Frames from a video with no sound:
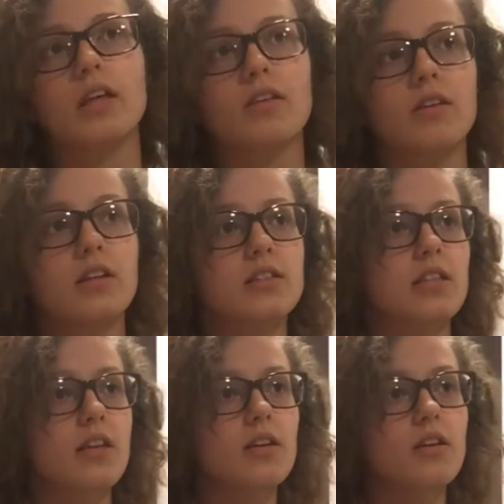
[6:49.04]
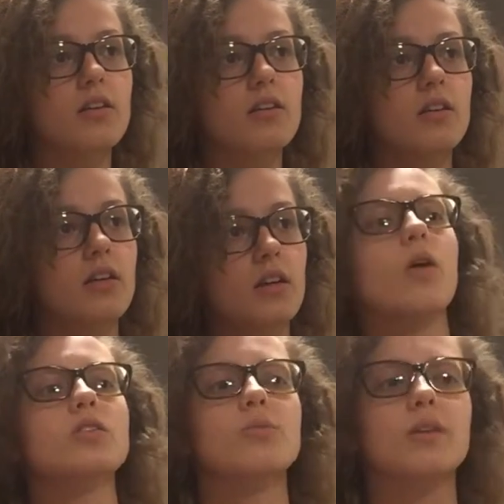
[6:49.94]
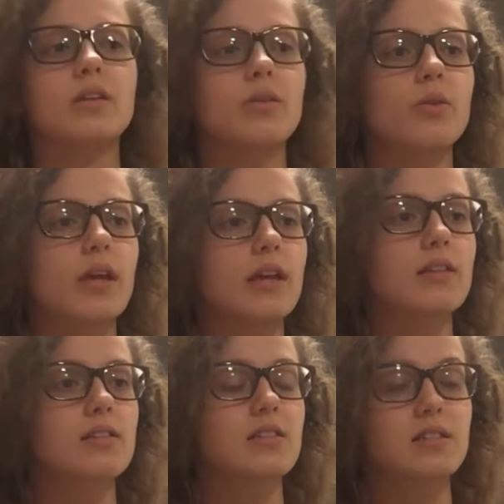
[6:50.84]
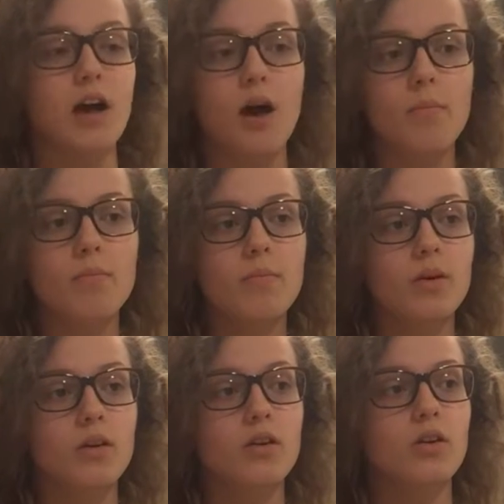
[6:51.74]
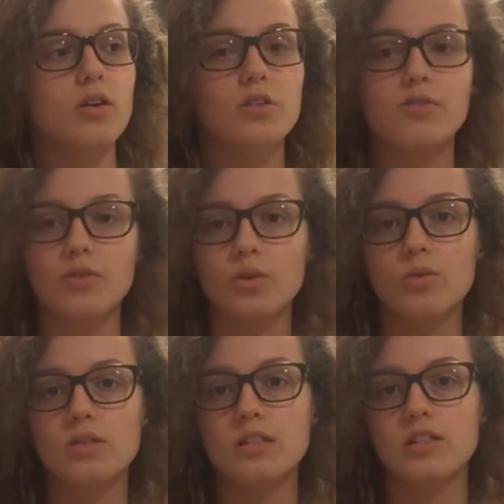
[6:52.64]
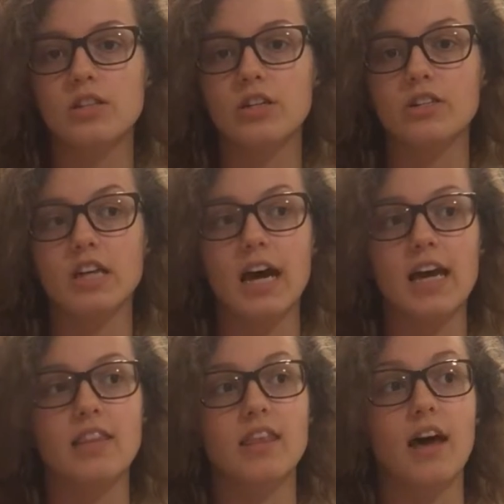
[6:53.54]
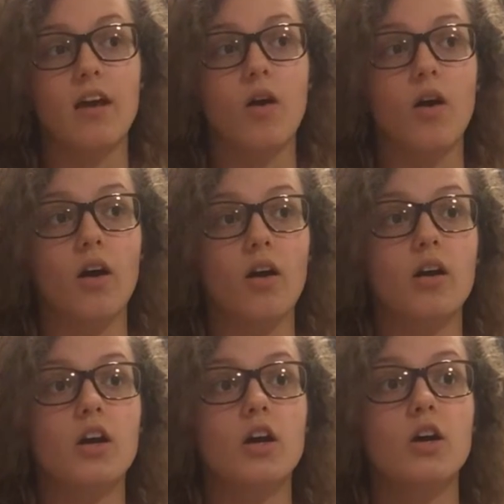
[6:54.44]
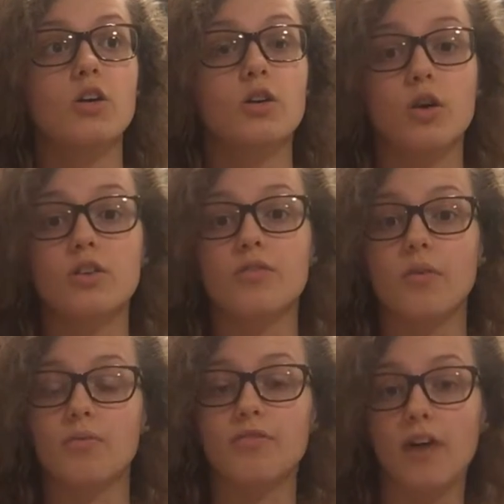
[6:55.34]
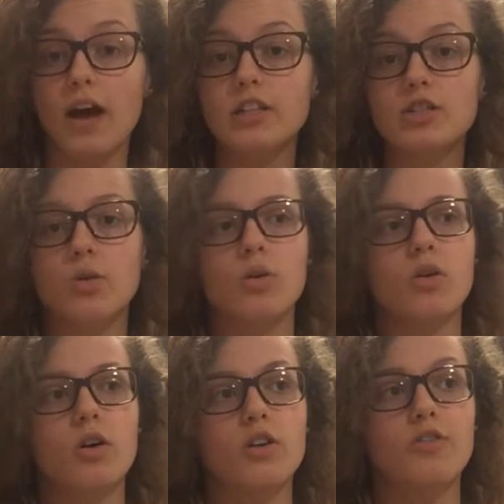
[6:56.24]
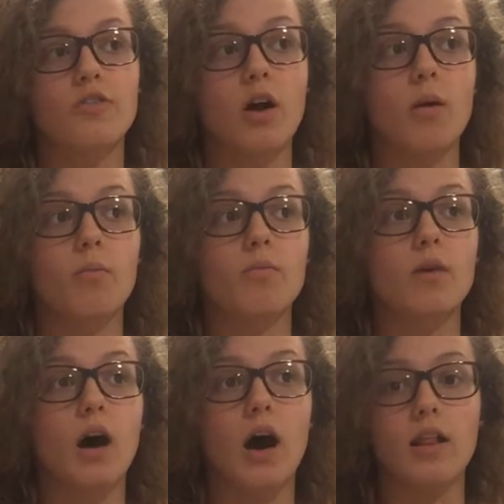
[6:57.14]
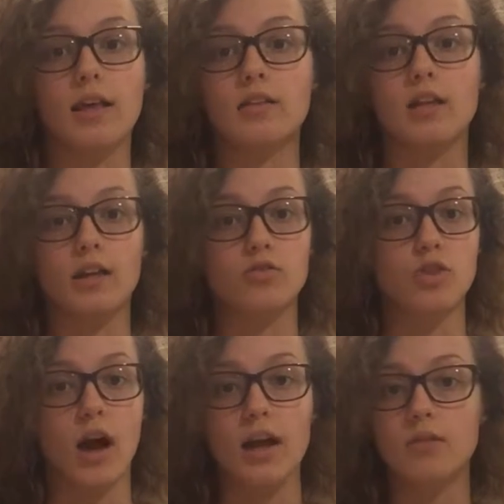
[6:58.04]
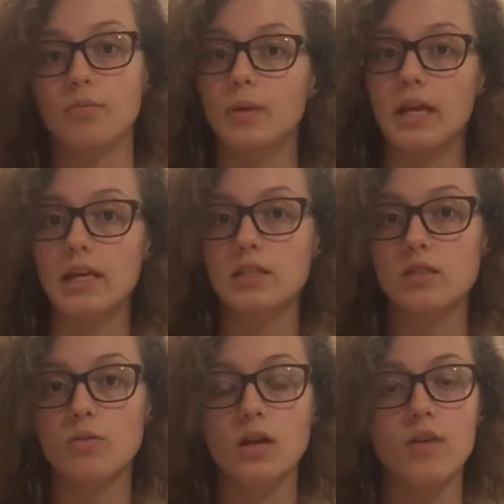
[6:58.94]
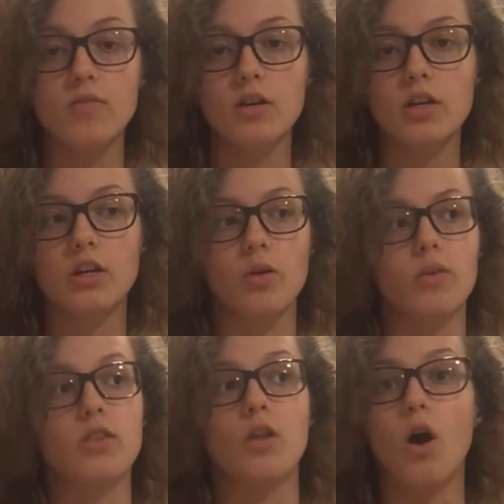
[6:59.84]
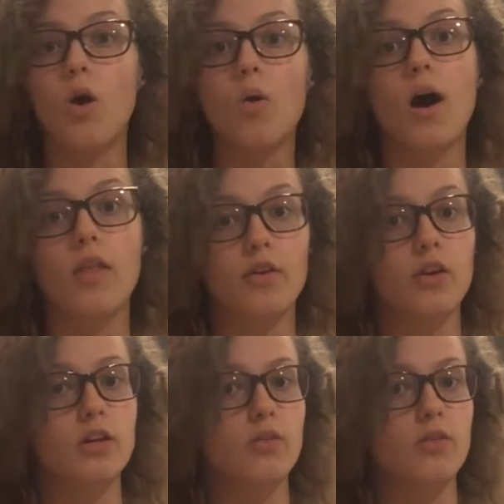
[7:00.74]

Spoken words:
either consider also including some cooked foods into your diet that are cooked from fresh or cooked from like dried beans or whatever, you know, with no other